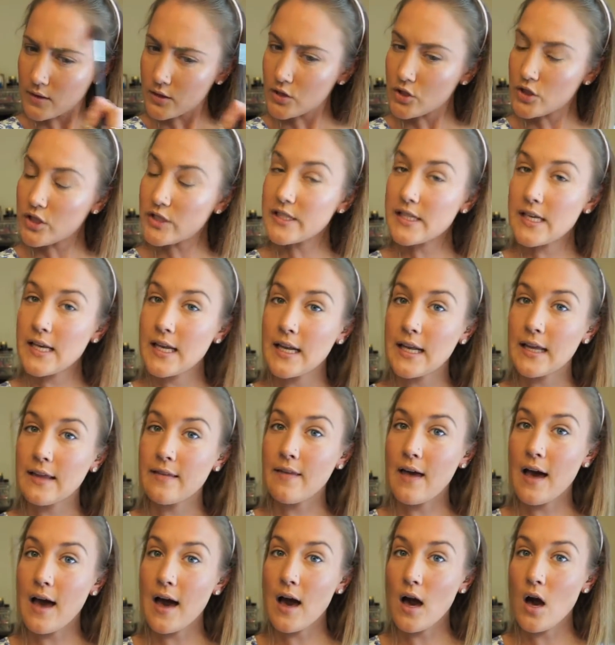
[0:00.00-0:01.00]
just hitting
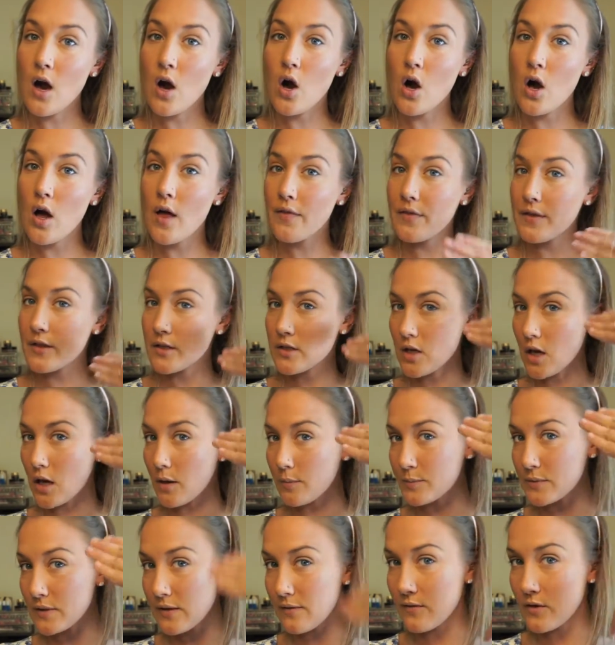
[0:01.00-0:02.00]
that on the
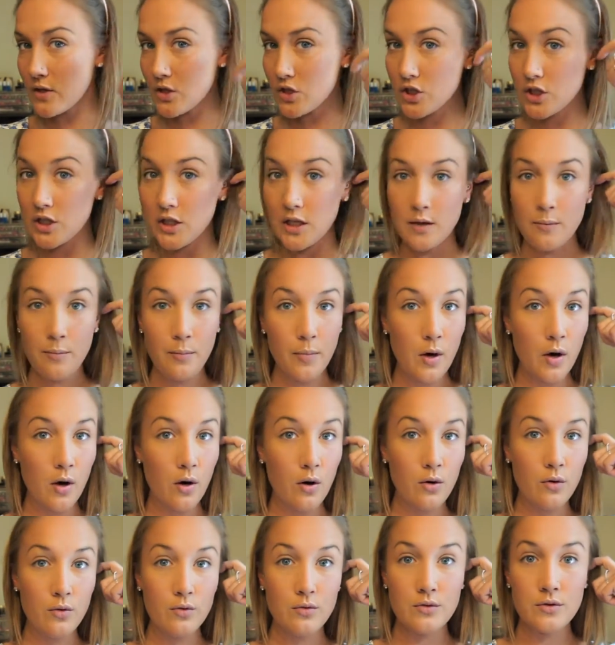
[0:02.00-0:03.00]
tops of the
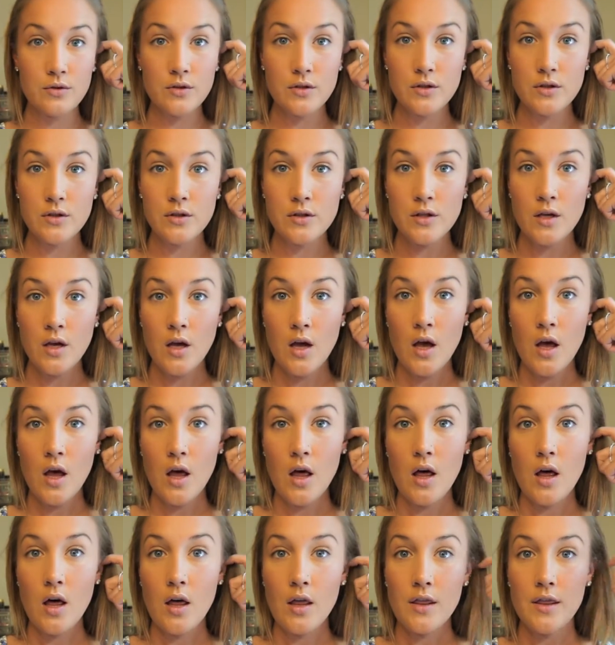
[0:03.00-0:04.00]
cheekbones,
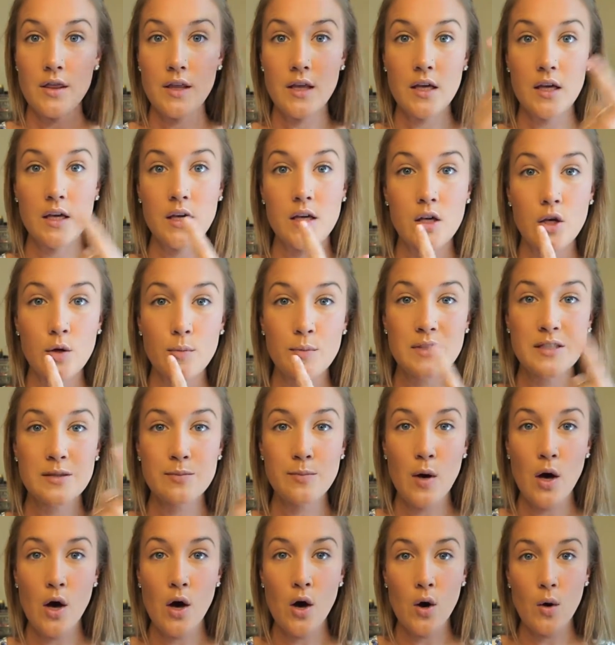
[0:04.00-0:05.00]
the Cupid's
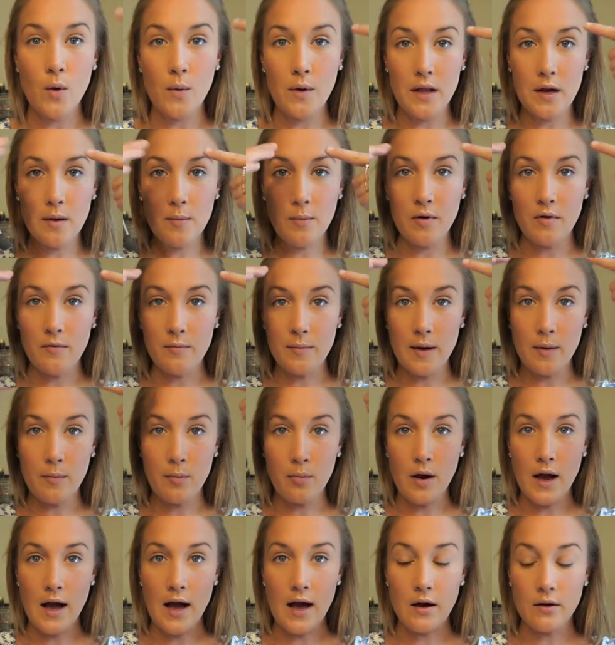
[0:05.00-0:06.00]
bow, and above my
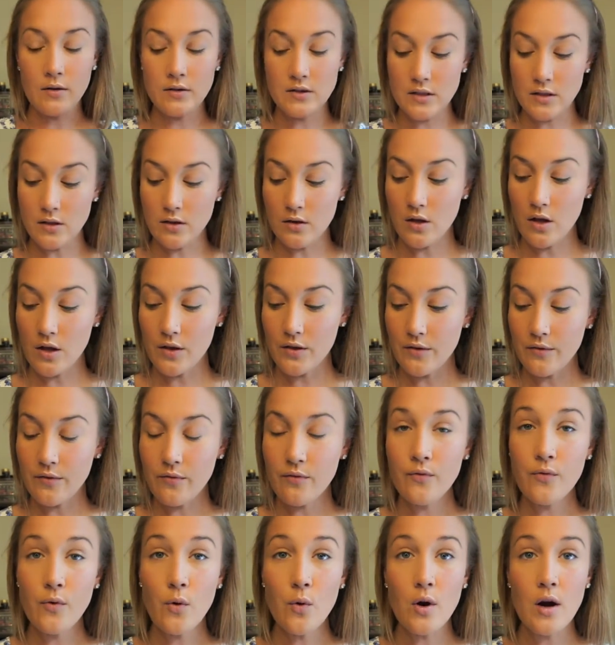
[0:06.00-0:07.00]
brows, a little on the
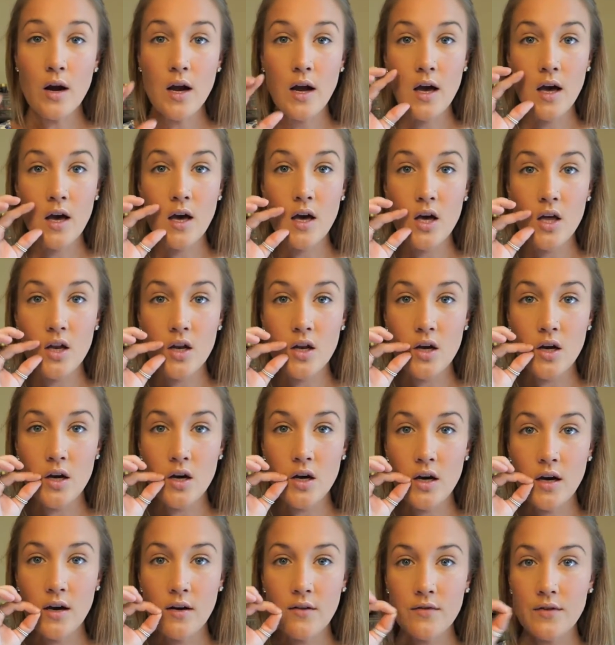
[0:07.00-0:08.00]
forehead.
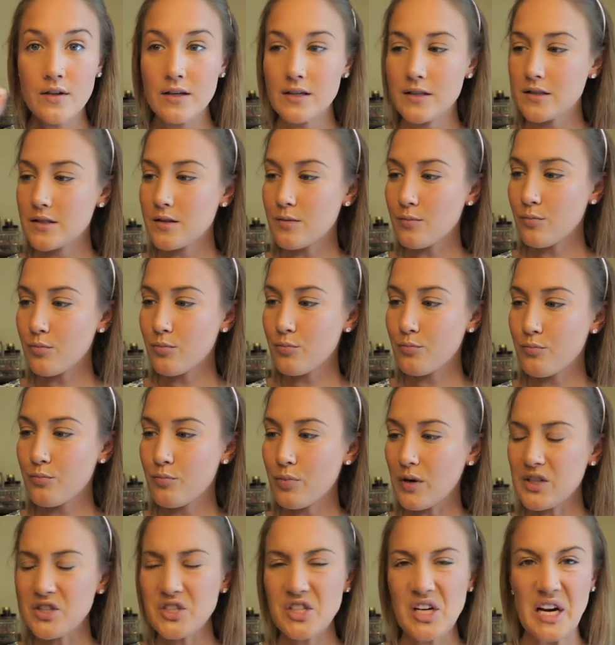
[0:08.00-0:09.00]
I have like some
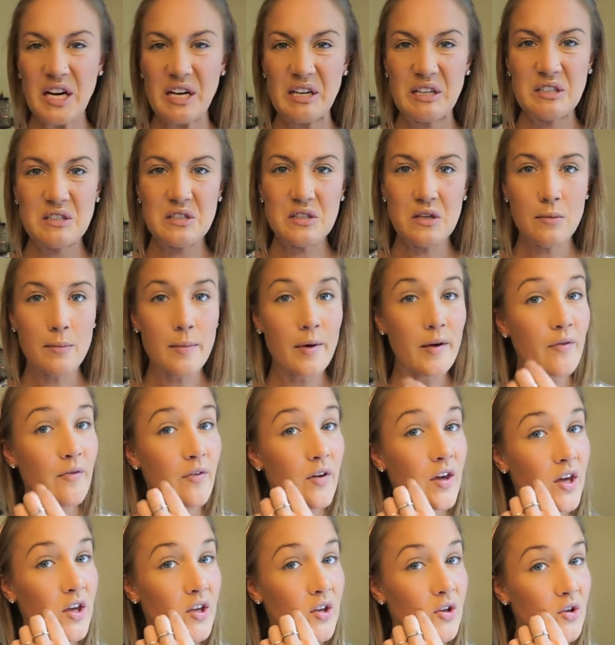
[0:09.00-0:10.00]
brush hairs on my
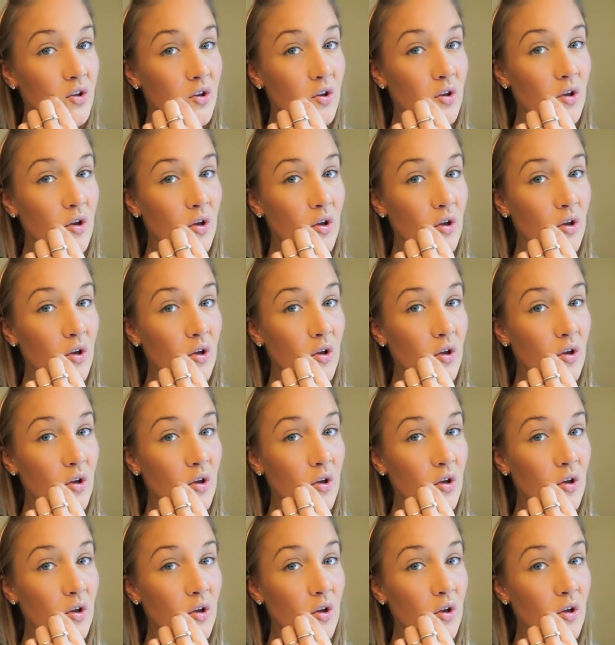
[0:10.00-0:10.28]
face.